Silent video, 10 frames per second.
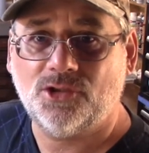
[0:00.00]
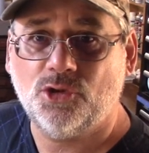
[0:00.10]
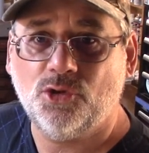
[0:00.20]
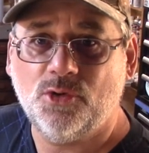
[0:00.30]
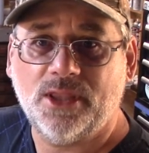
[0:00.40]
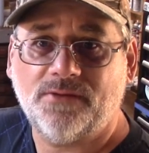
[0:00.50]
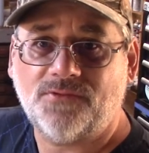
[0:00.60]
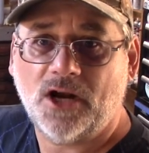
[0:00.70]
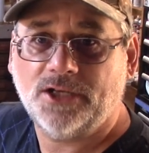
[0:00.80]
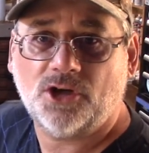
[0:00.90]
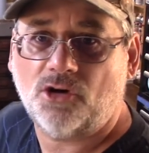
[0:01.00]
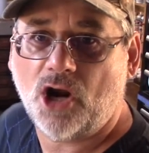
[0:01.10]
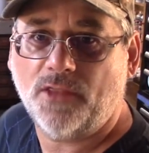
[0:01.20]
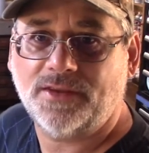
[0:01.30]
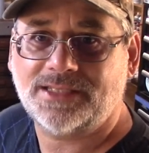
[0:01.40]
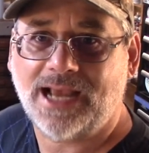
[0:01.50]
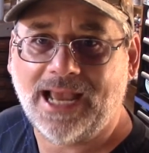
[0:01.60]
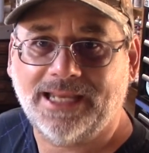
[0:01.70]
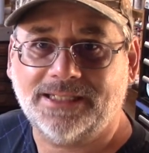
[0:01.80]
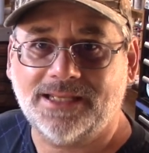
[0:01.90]
two in the front or on the
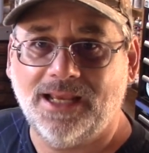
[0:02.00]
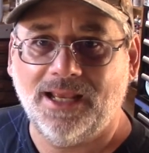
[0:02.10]
sides.